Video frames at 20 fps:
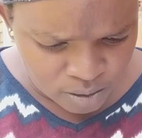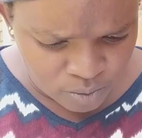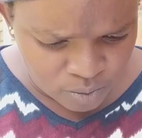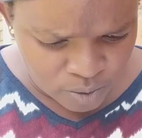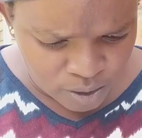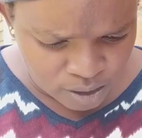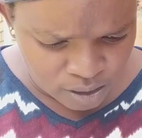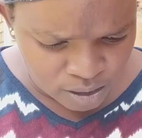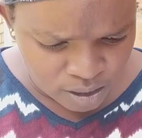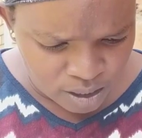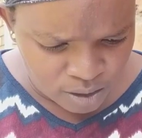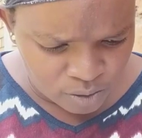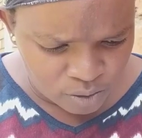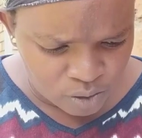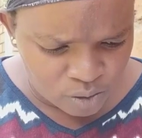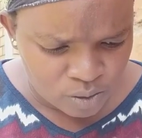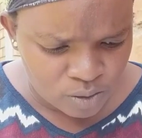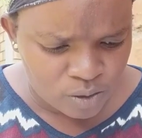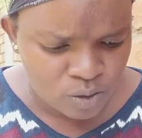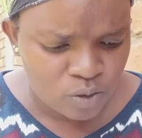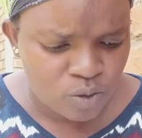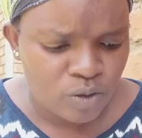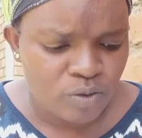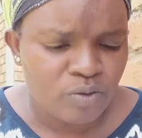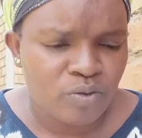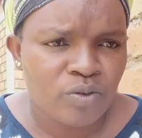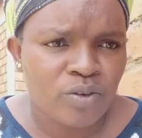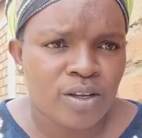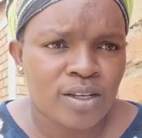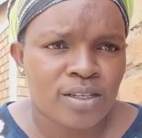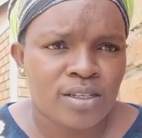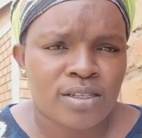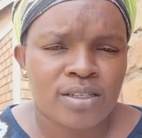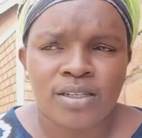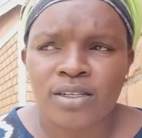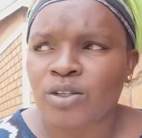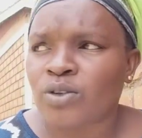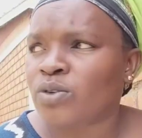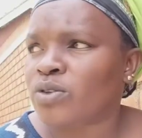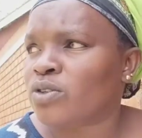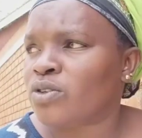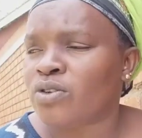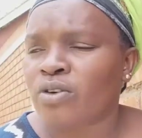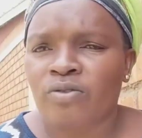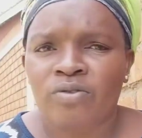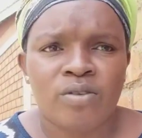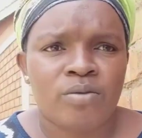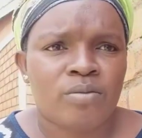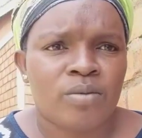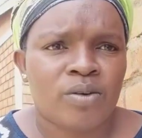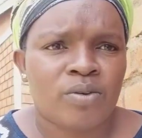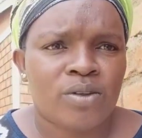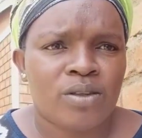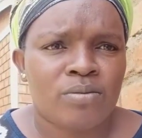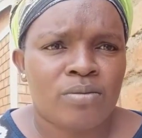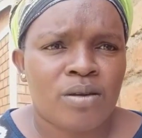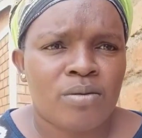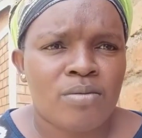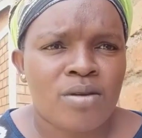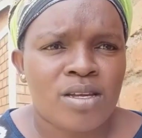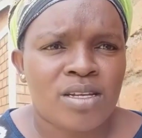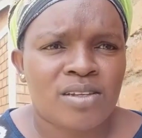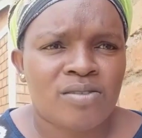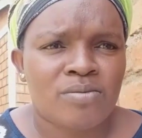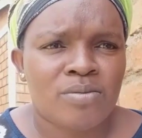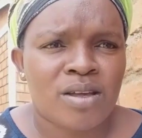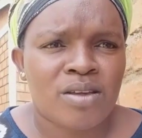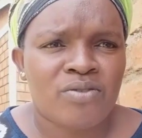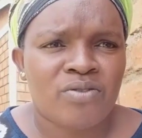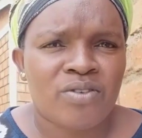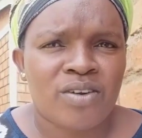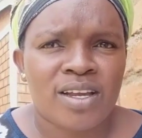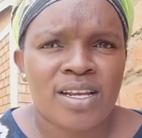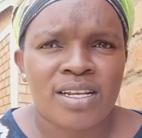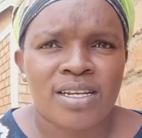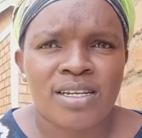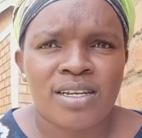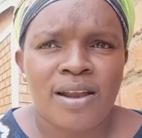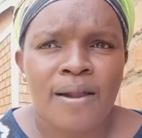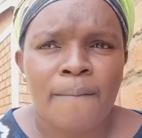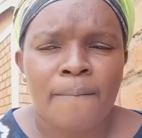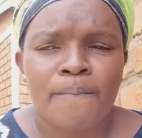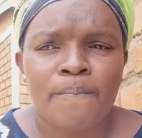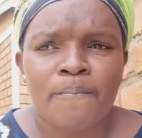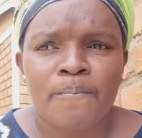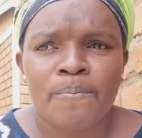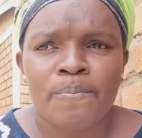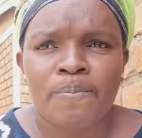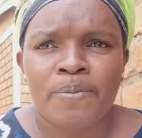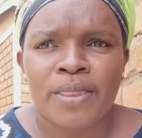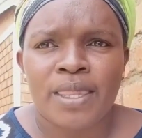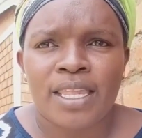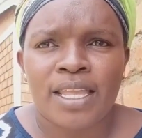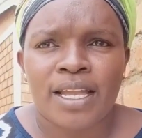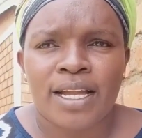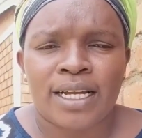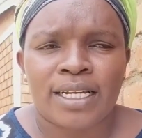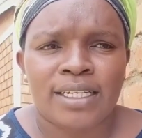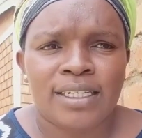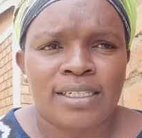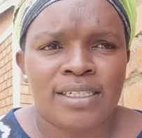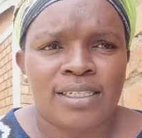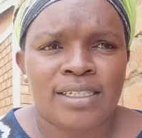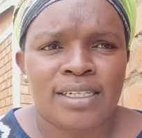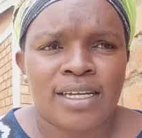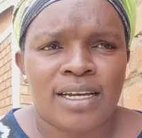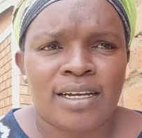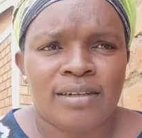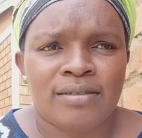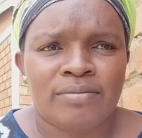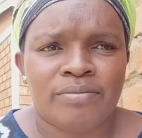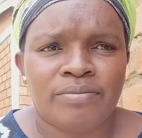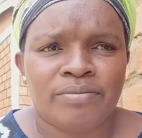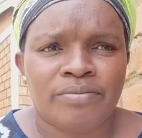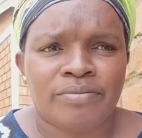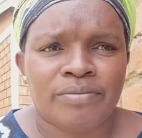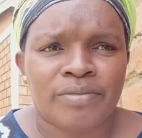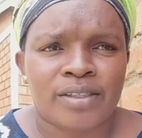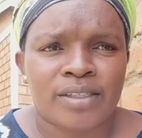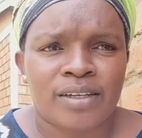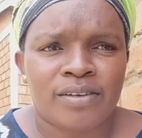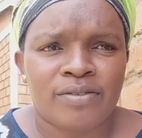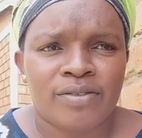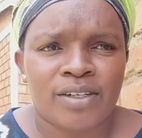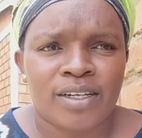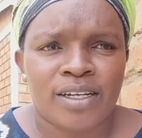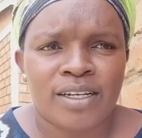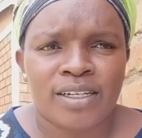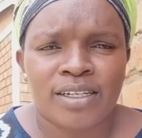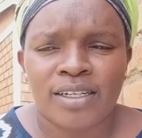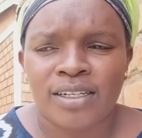went out with your friends? It was November with my my friend Lydia after